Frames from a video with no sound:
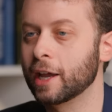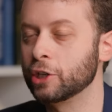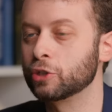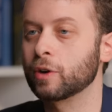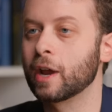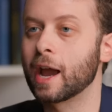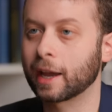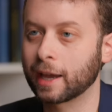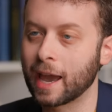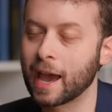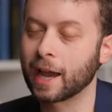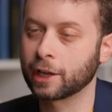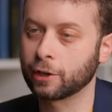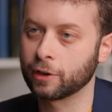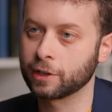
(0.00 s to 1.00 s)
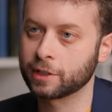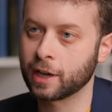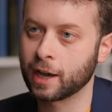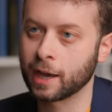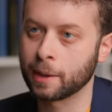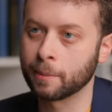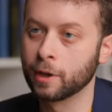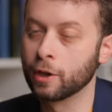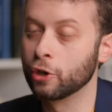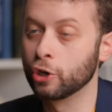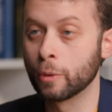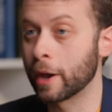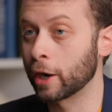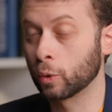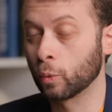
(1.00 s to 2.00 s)
and track accurate time,
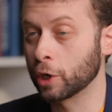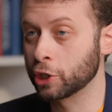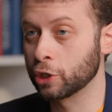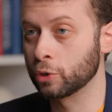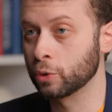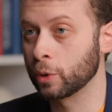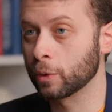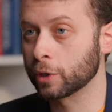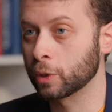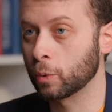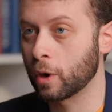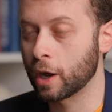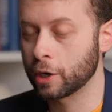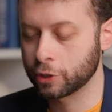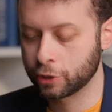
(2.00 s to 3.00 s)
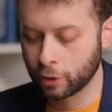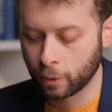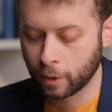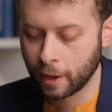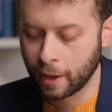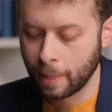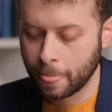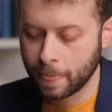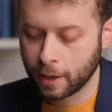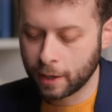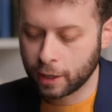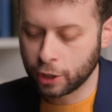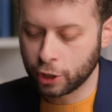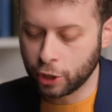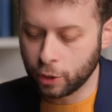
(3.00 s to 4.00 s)
no matter what you're doing with the watch. So
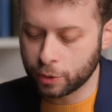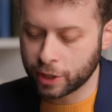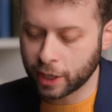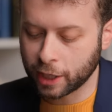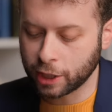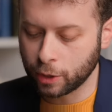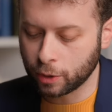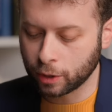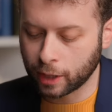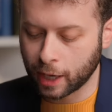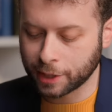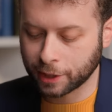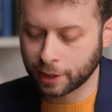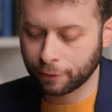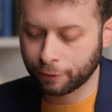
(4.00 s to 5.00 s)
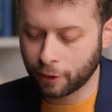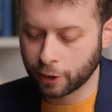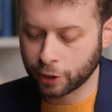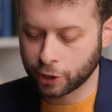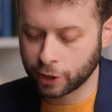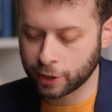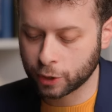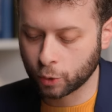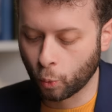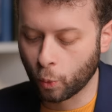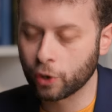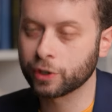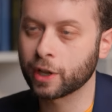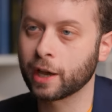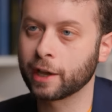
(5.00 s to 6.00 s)
using and utilizing the functions
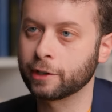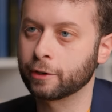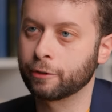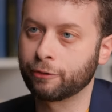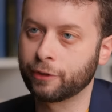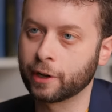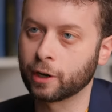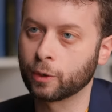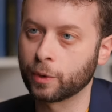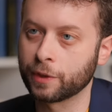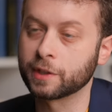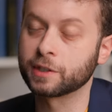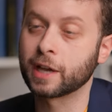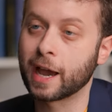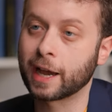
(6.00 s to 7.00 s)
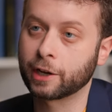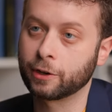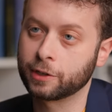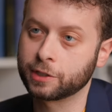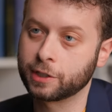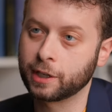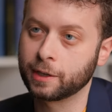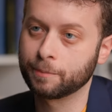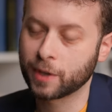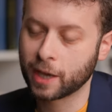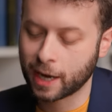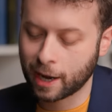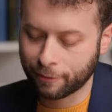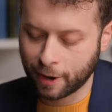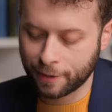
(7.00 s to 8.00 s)
will not interfere with its accuracy.
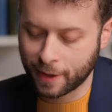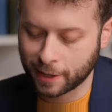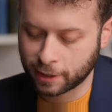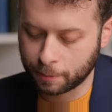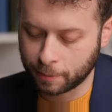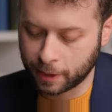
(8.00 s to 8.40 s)
And I find that to